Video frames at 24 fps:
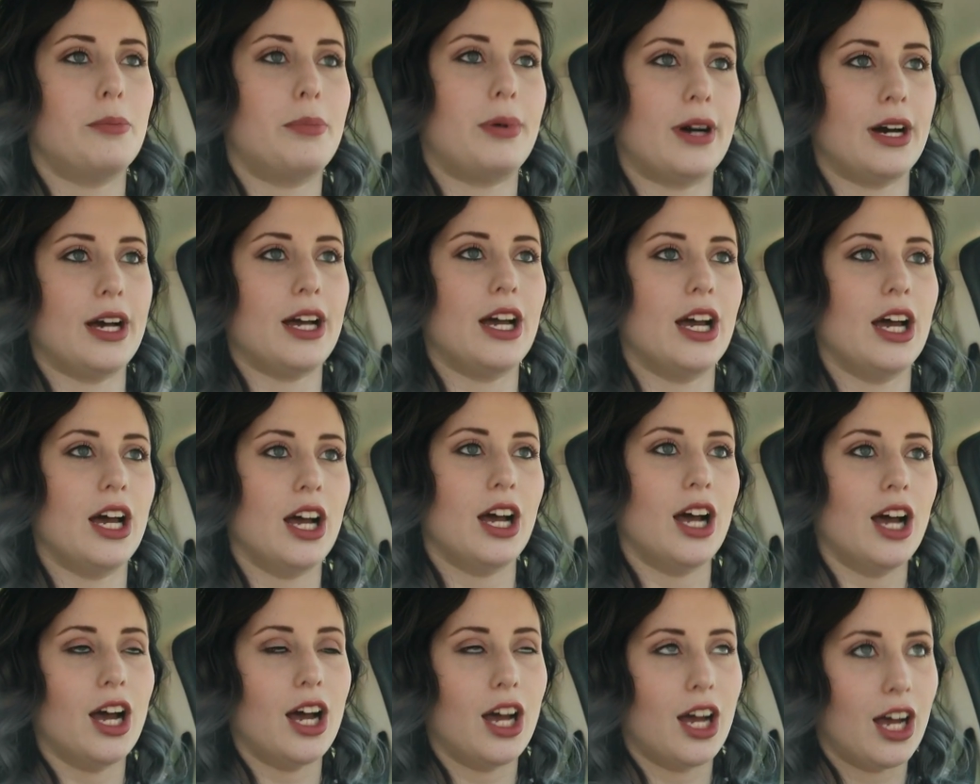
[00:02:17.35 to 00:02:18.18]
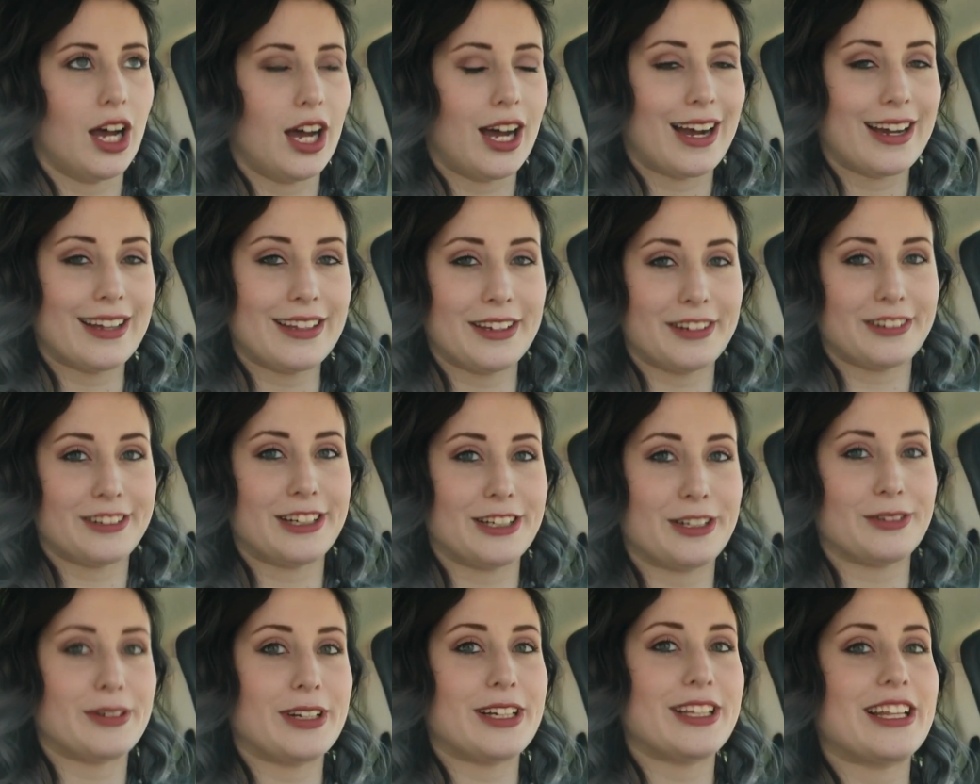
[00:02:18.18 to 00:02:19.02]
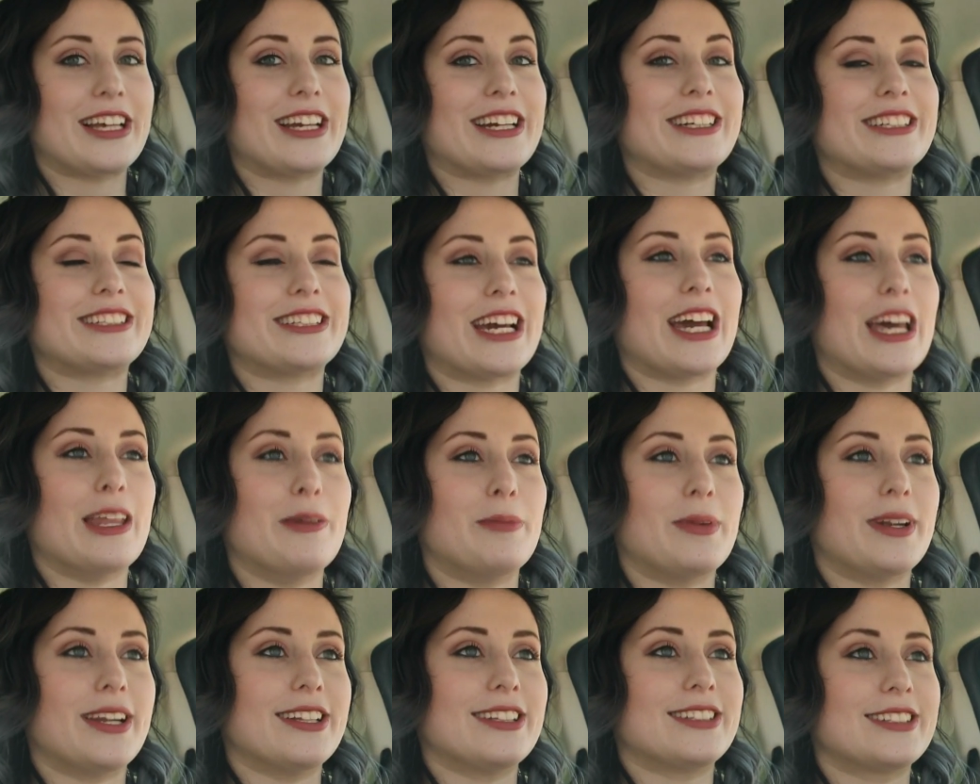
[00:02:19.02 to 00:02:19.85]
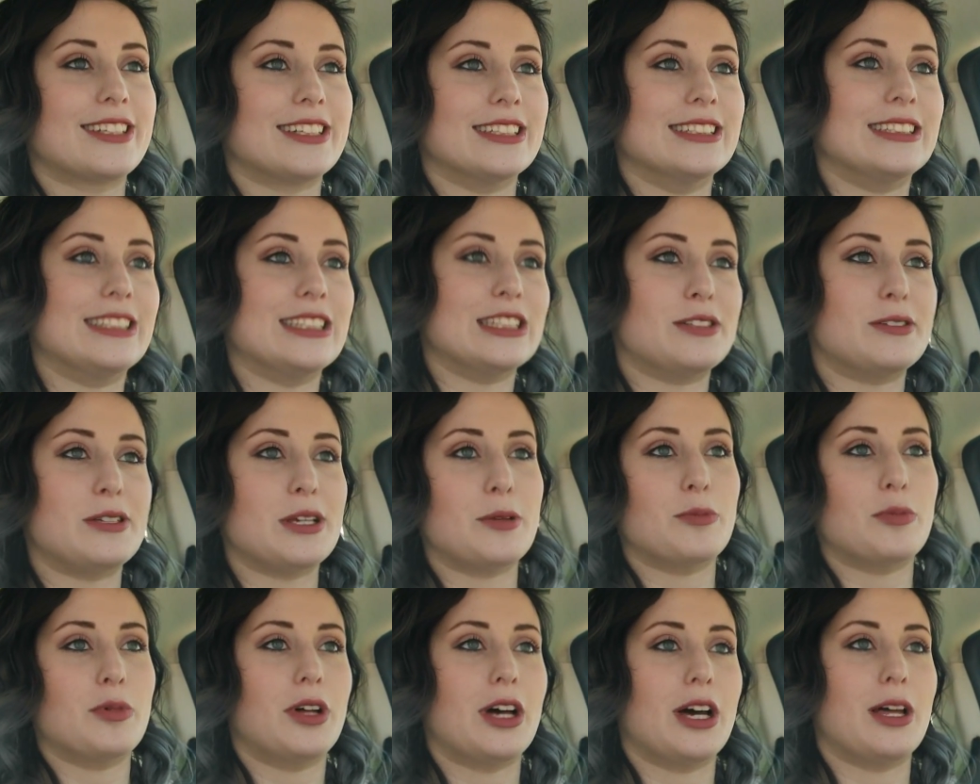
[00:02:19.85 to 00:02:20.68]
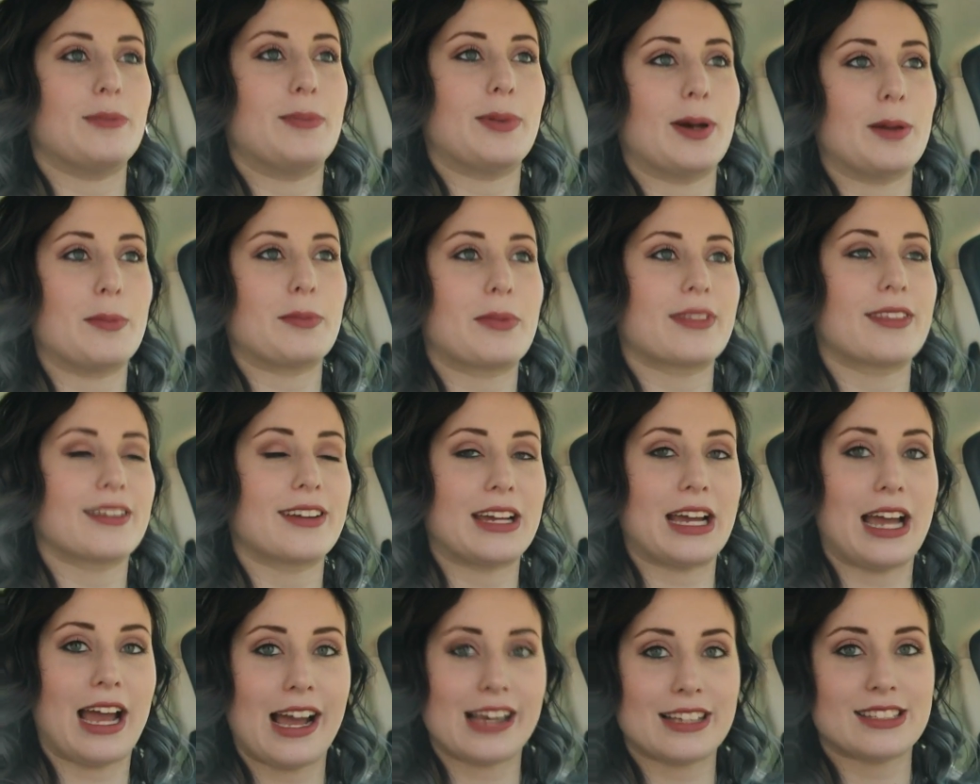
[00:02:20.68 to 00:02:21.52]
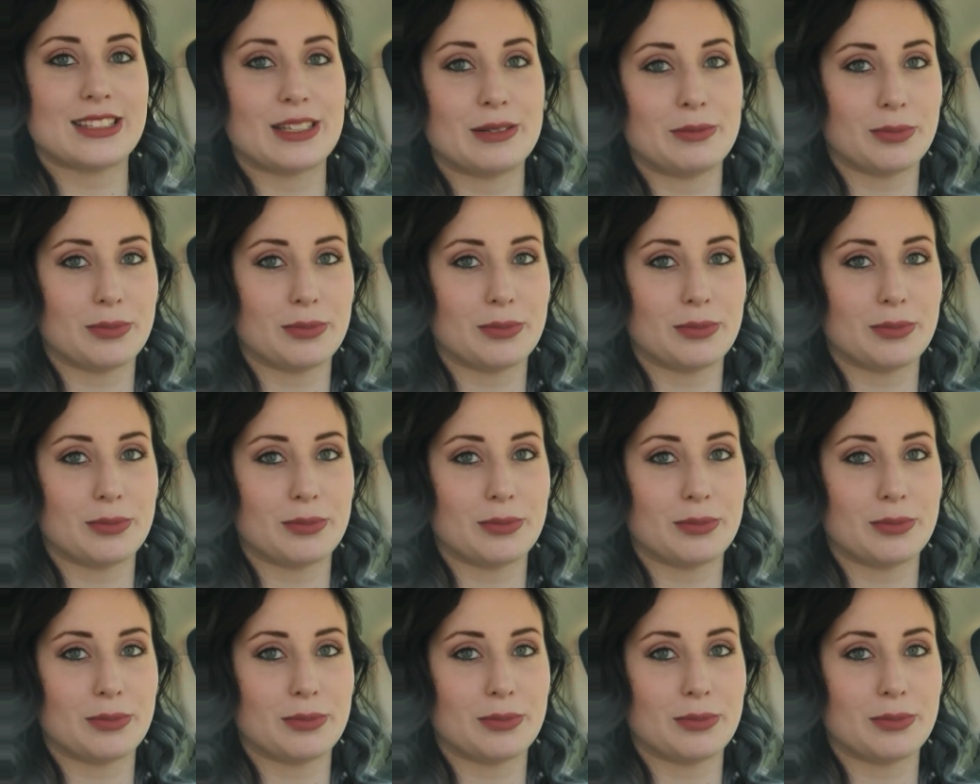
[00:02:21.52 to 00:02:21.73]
But I literally had to wait like 10 minutes because these people had pumped the gas